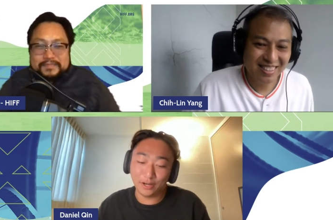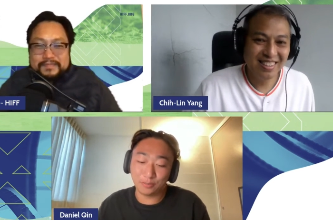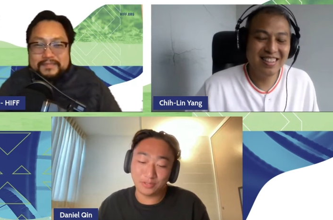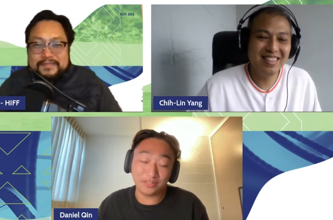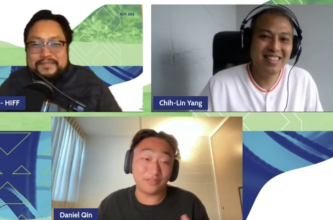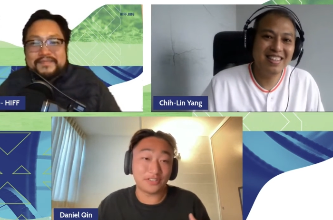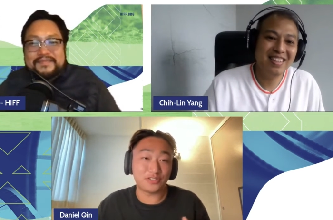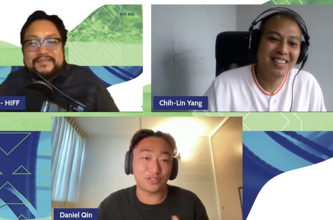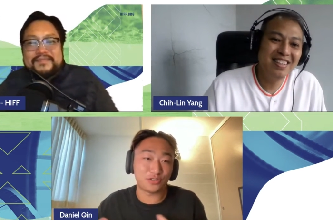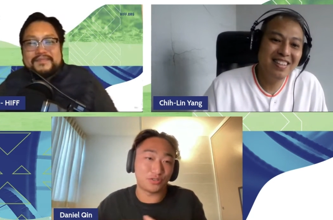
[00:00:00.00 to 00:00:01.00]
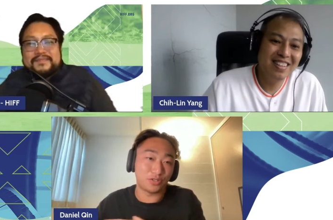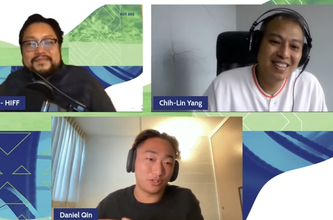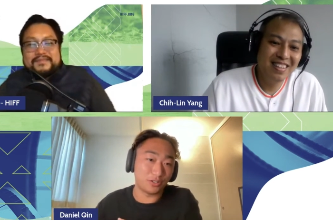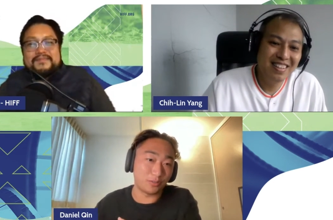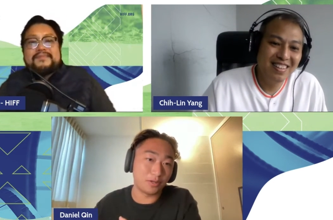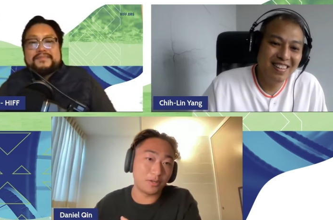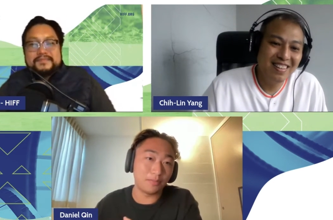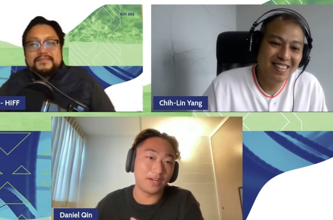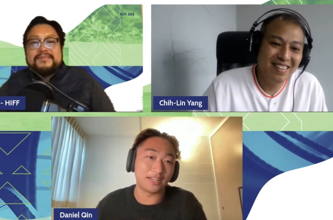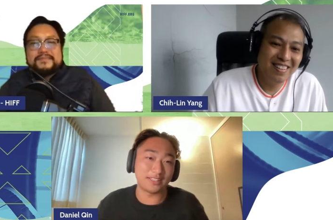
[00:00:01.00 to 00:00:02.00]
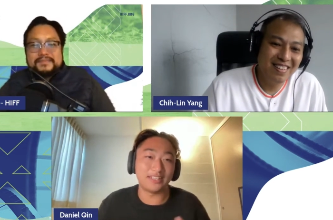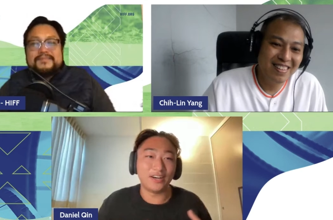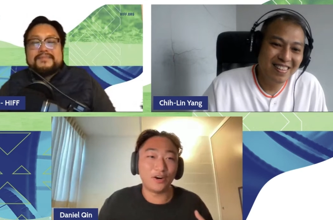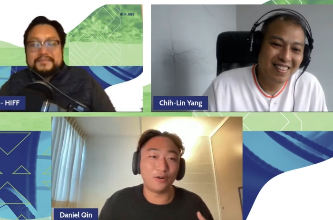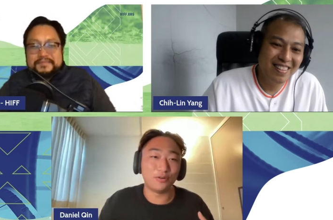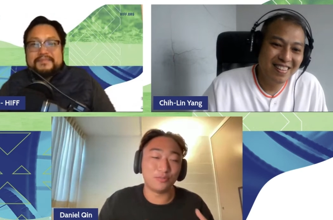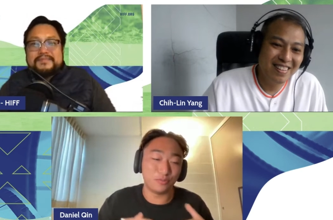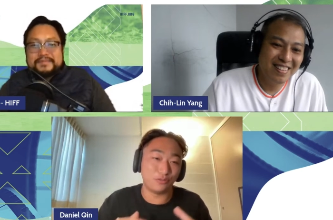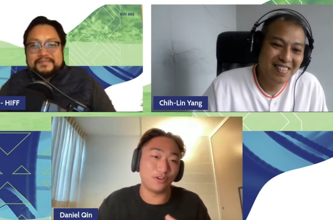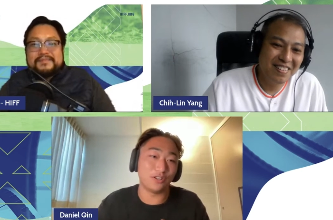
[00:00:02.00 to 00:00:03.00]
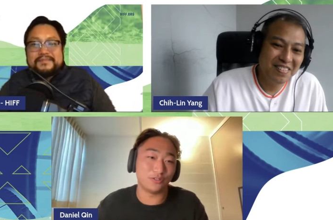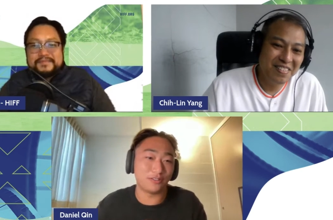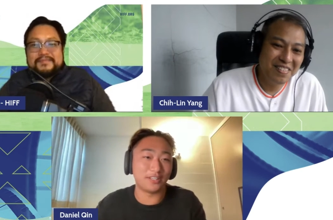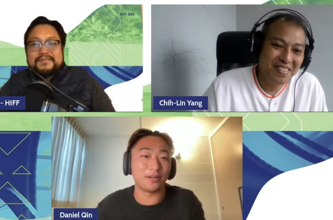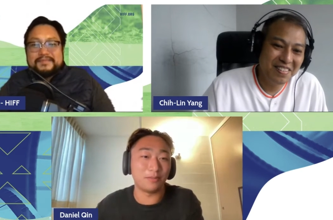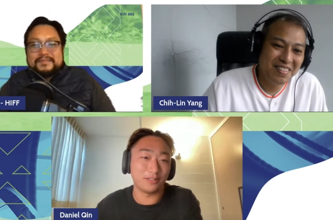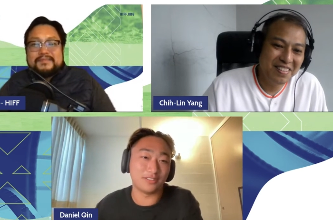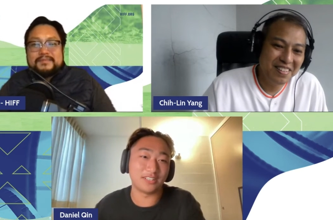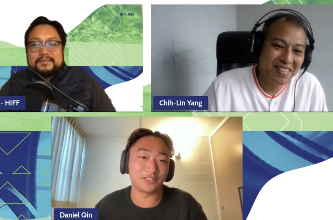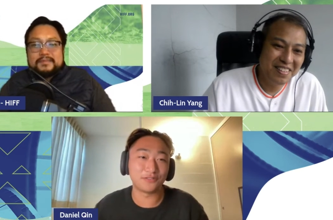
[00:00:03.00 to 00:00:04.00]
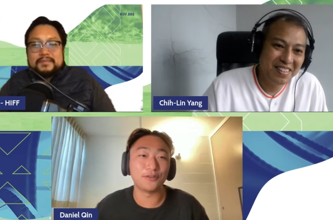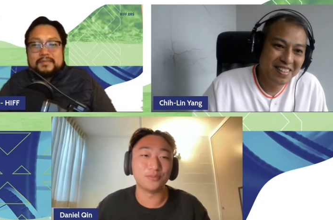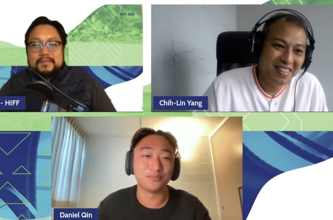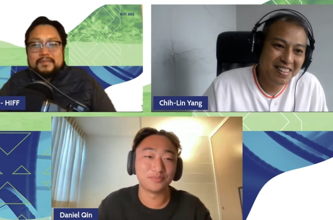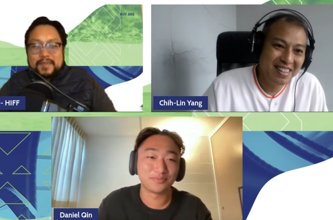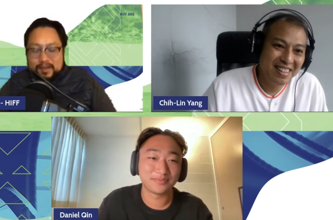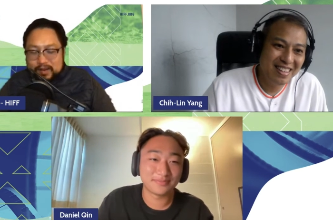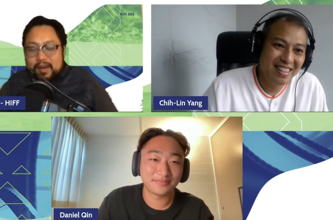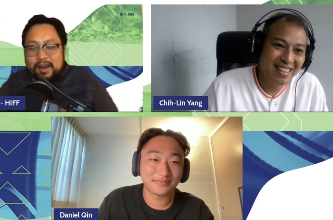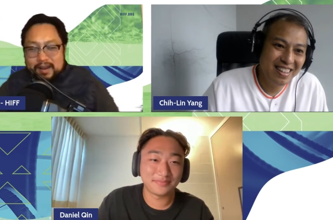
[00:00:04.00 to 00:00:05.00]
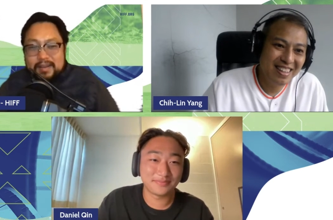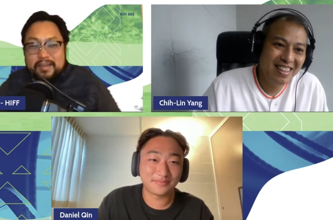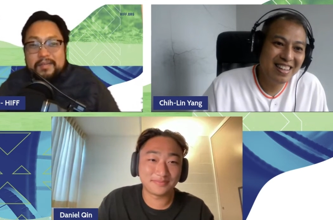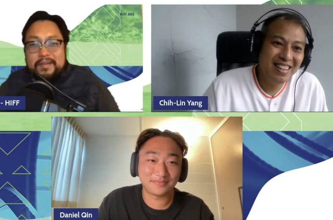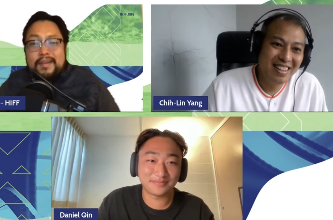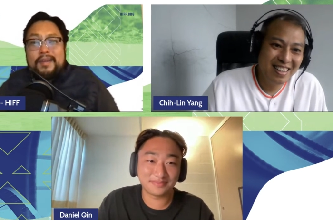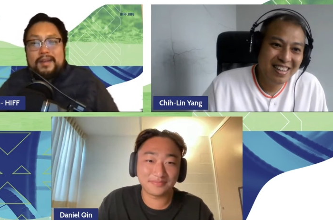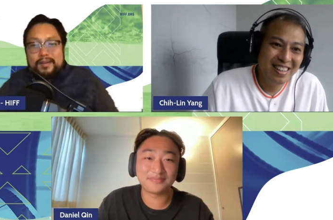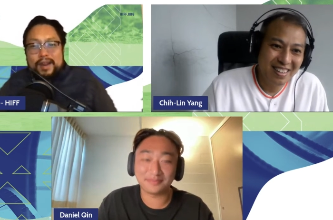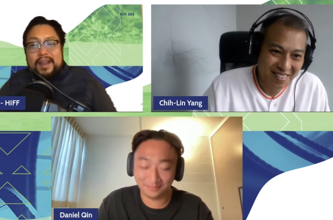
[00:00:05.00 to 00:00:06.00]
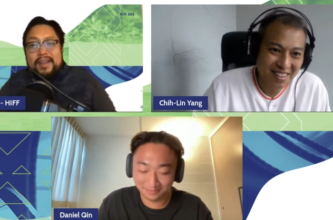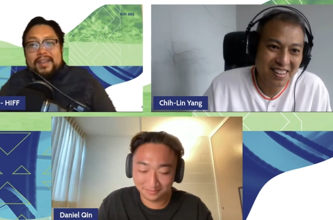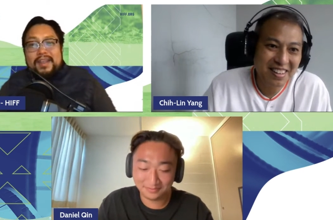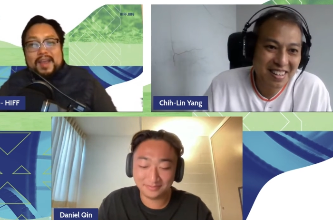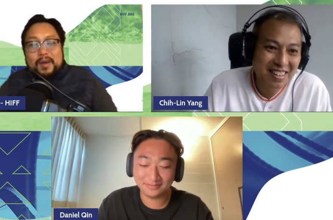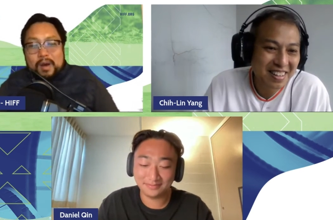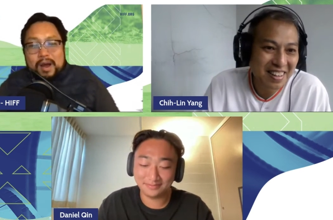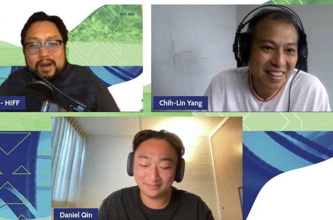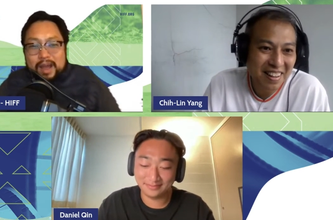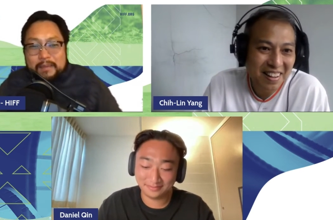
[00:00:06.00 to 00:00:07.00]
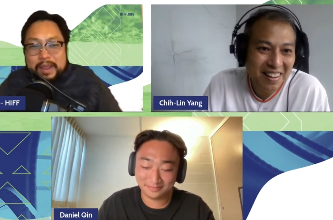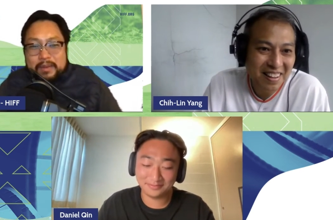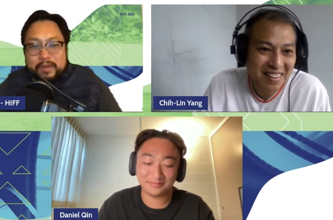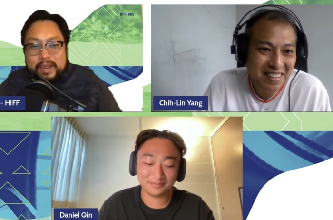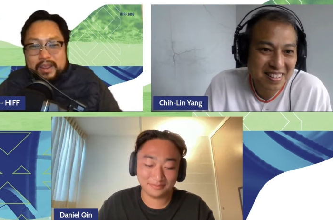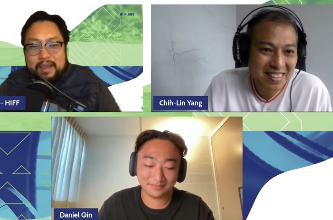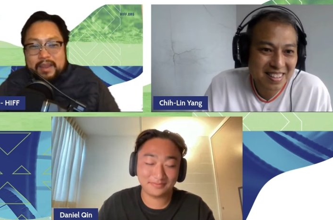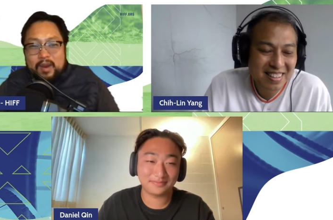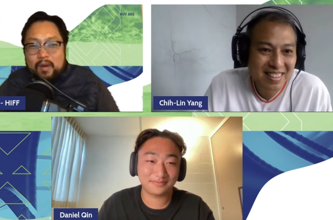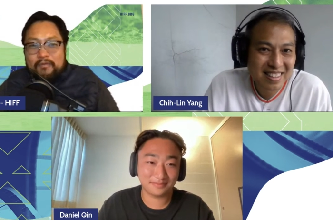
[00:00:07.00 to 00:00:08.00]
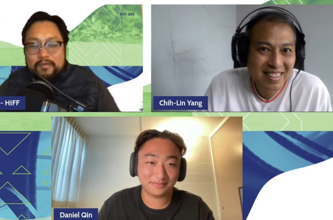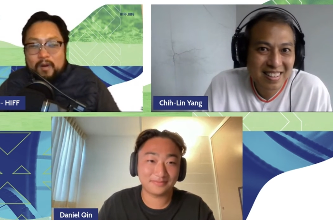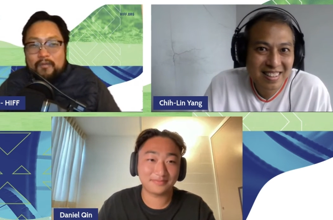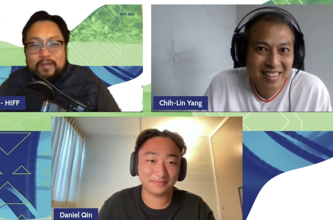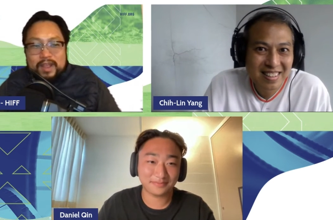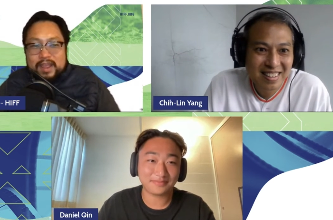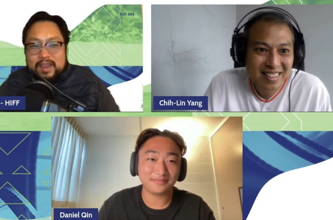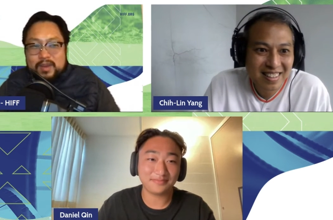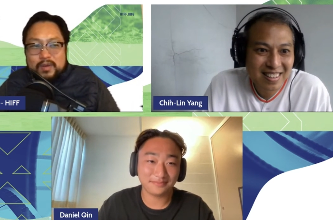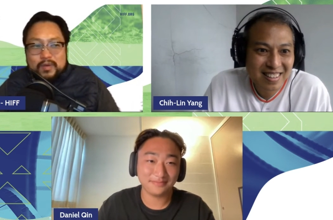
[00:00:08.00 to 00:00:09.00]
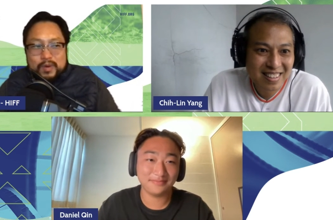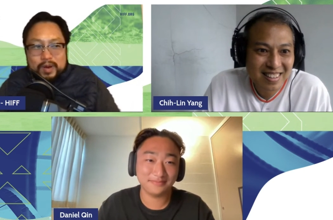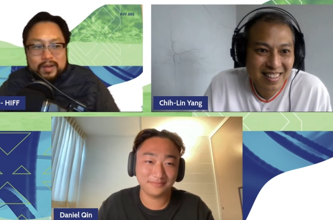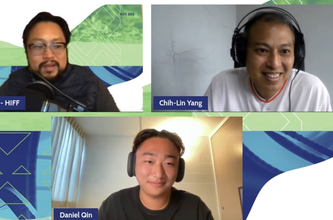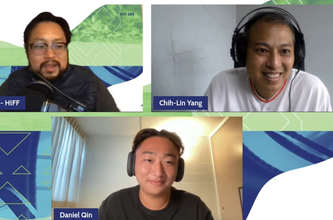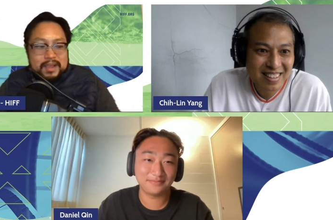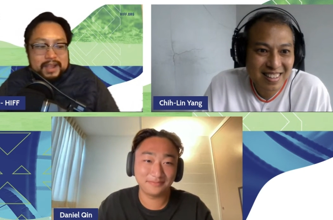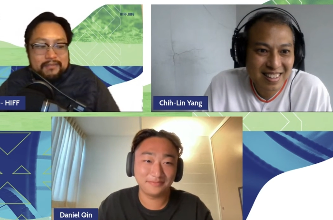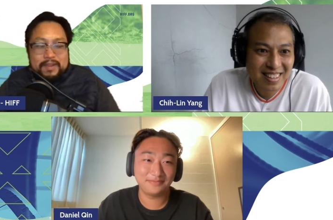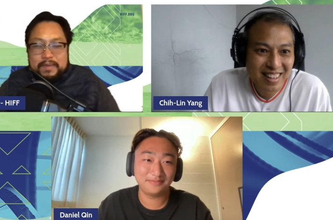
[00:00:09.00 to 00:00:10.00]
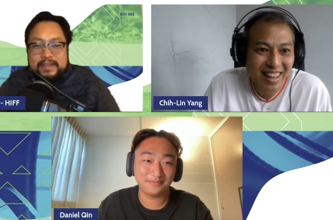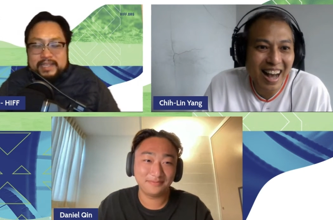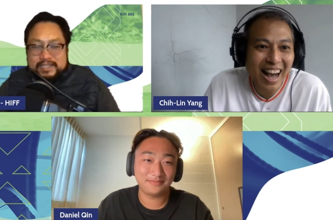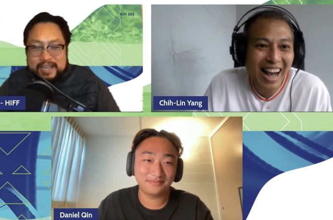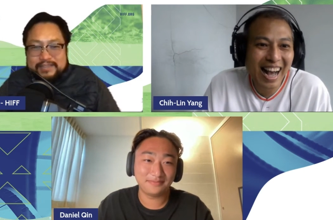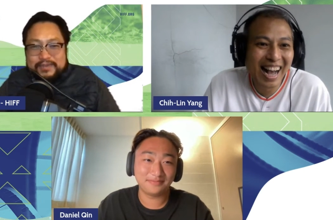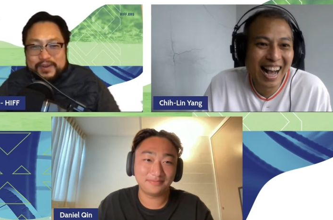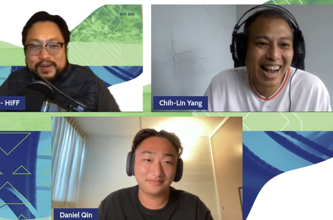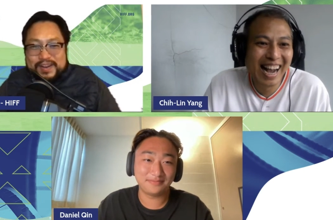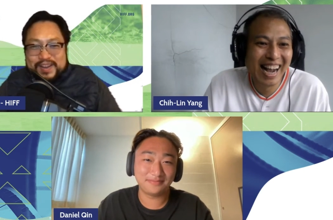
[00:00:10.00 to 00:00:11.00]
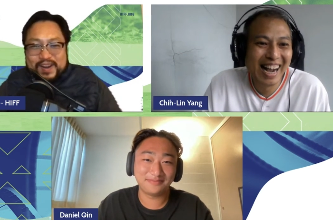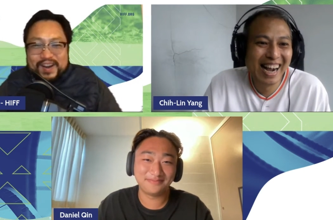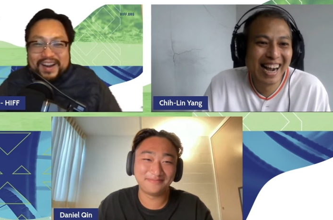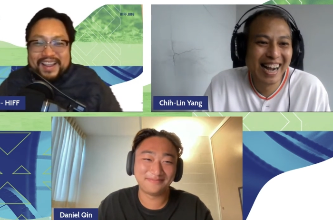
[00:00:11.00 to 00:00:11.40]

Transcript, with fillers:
Speaker 1: help the investors to earn their money back, and then I'll move on to think about the next film. Got it.
Speaker 2: Right. Okay. Well, I mean, we I hope hopefully you will definitely be successful in your